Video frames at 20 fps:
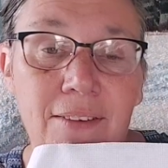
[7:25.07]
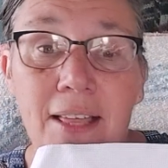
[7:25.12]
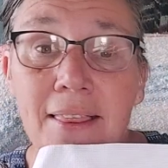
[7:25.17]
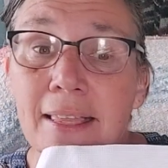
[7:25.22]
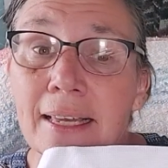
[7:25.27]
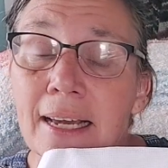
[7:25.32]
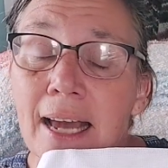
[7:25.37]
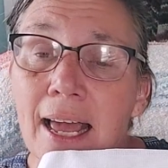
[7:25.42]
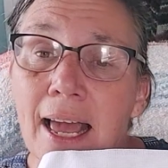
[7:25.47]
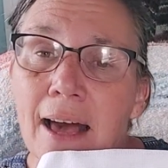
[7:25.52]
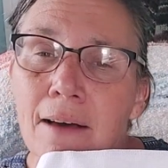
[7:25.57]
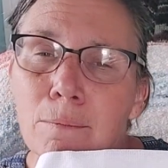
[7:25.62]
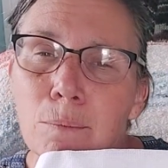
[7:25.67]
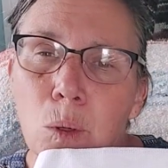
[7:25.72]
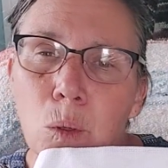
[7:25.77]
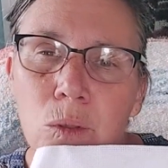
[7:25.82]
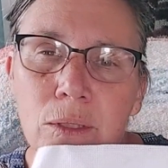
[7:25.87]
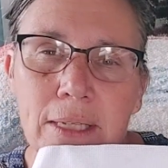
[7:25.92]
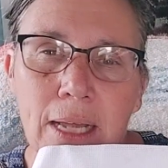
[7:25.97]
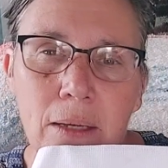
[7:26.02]
I think I have
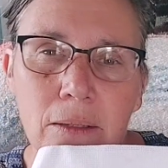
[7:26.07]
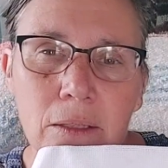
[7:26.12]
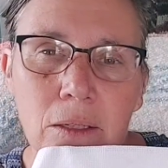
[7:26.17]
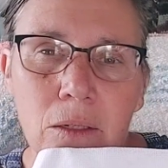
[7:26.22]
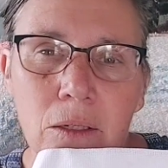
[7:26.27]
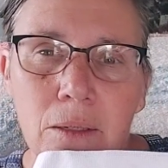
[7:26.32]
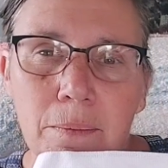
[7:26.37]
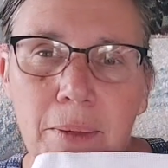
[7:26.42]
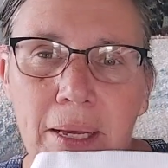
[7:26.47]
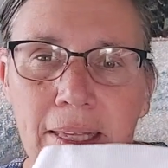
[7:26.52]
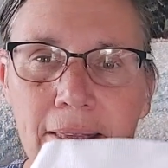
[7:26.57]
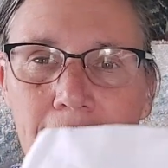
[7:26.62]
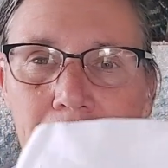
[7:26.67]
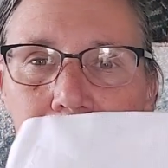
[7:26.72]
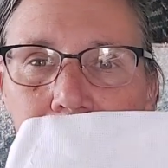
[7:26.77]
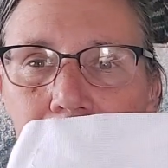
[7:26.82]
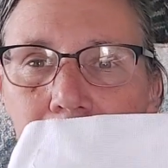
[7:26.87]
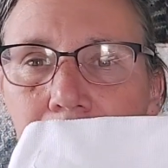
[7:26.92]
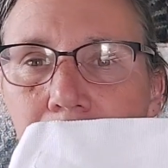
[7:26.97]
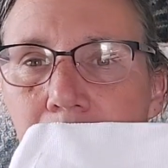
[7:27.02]
both downloaded, but I
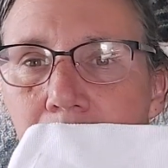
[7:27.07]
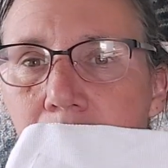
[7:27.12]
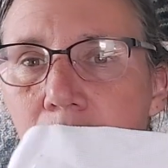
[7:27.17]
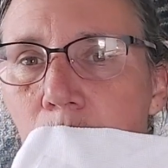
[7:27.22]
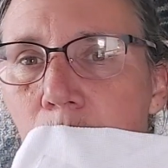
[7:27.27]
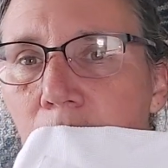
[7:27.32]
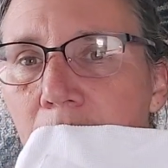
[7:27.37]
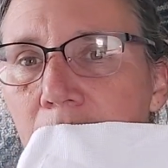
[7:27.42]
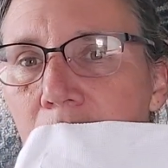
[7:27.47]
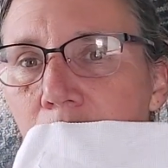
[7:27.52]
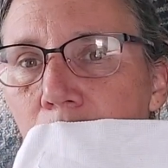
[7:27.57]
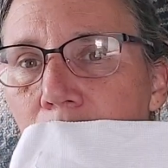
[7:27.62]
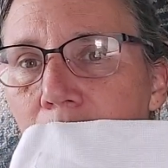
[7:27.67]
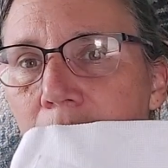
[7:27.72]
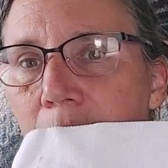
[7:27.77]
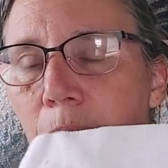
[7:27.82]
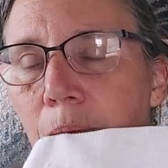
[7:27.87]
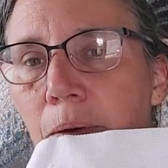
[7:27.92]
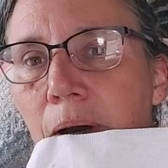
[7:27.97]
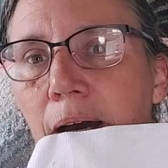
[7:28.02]
think this is the
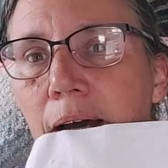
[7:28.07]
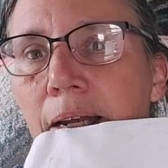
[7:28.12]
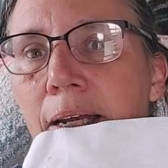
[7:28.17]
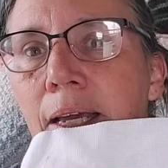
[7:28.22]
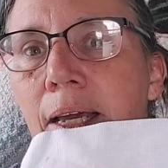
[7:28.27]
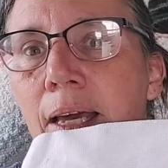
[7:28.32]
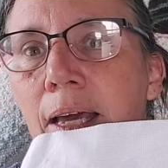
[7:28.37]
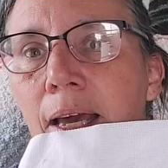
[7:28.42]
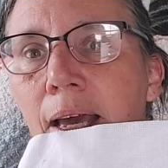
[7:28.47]
2021.